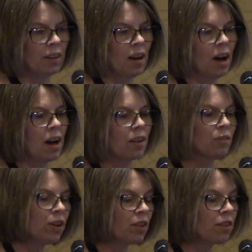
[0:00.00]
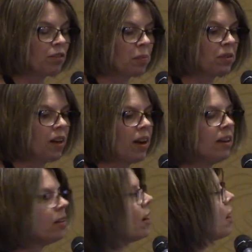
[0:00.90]
So then on the flip
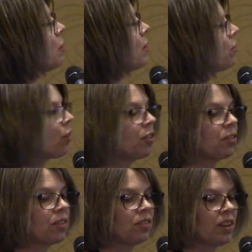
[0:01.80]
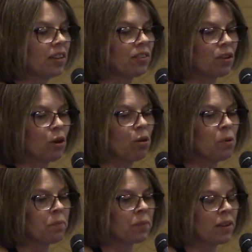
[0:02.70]
side, as far as the sinks
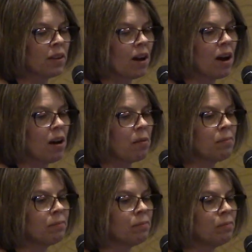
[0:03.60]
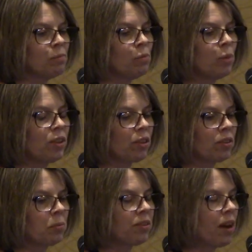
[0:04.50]
go, we took
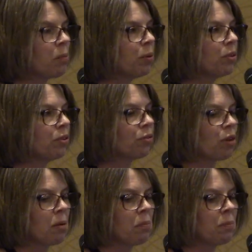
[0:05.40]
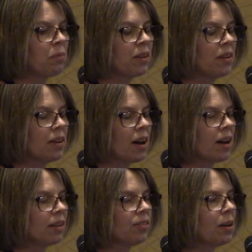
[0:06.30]
some samples from the
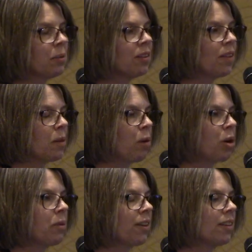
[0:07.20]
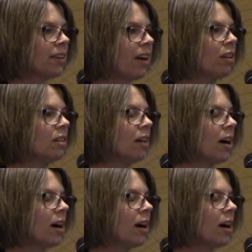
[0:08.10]
sediment at the bottom of the canal.